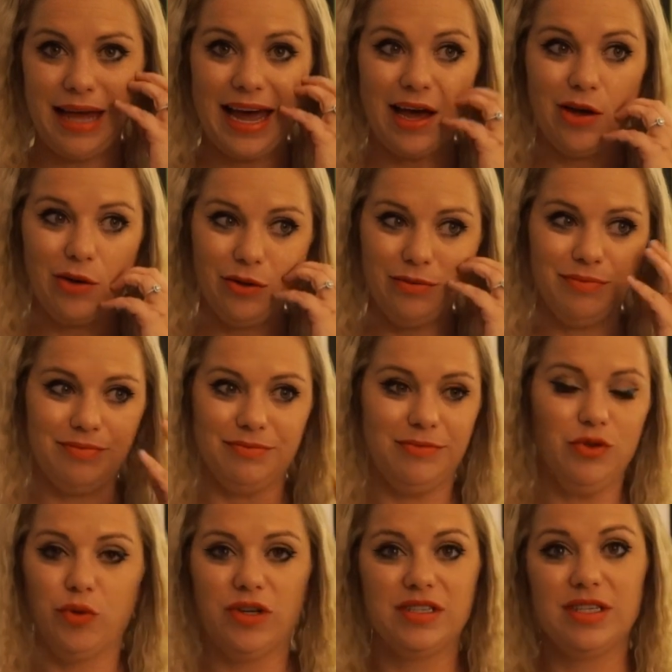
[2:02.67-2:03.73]
Loud
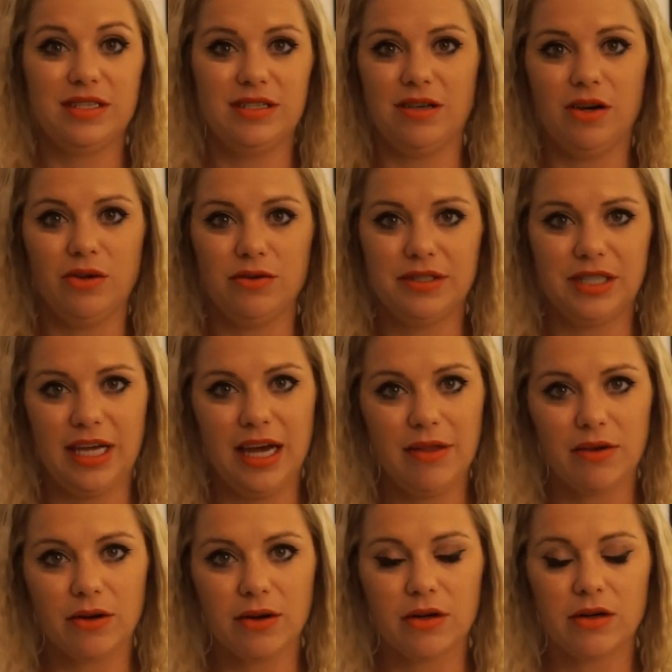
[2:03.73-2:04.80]
noises
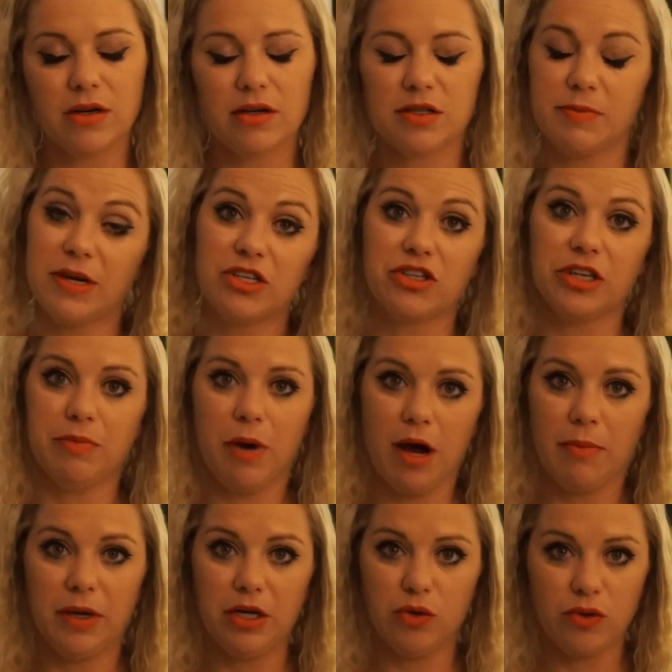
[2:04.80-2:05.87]
altogether, especially
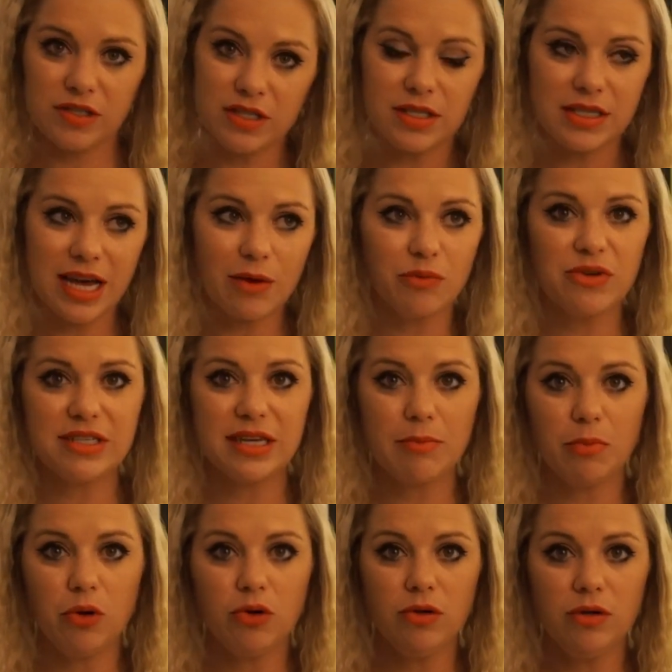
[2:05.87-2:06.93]
popping noises that
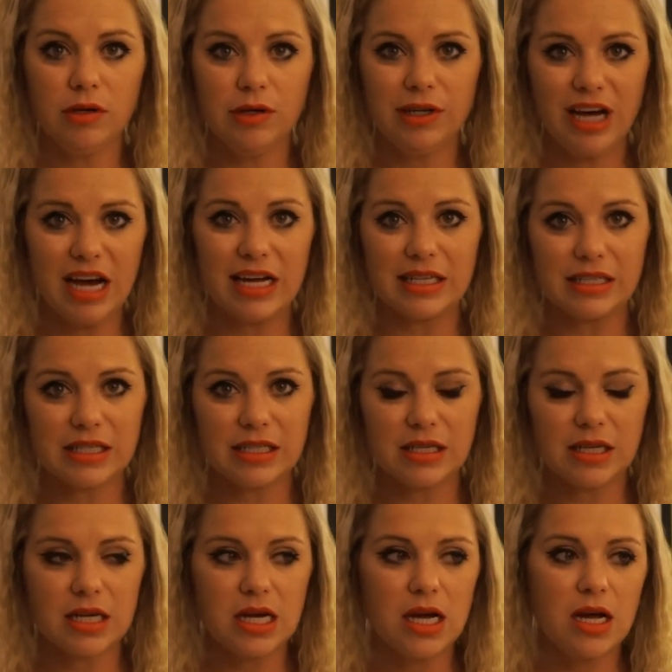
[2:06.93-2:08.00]
resemble guns
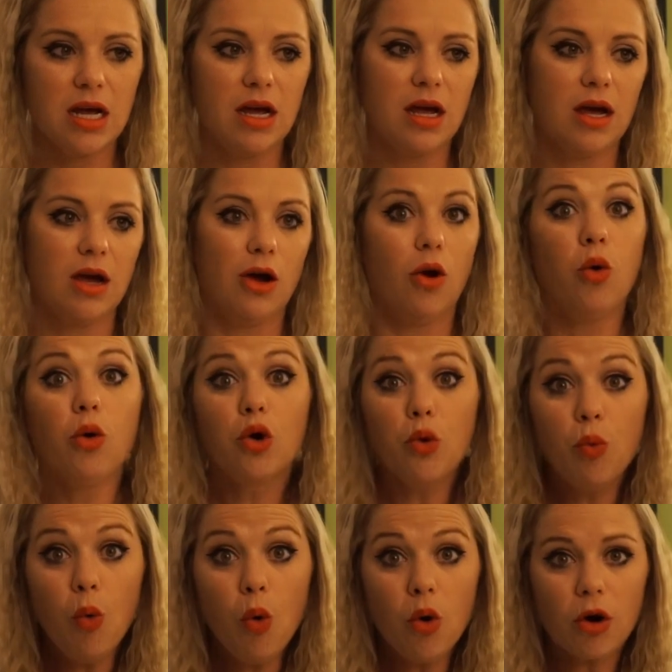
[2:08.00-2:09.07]
or
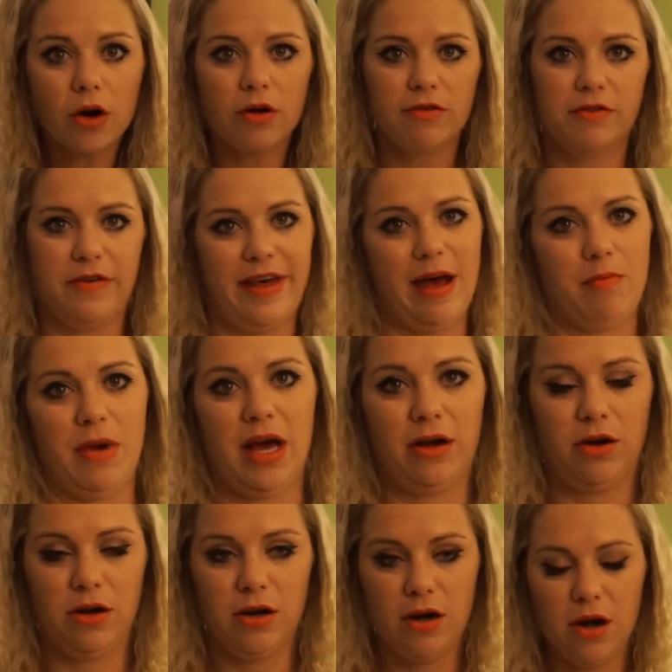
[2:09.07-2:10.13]
war, for that matter.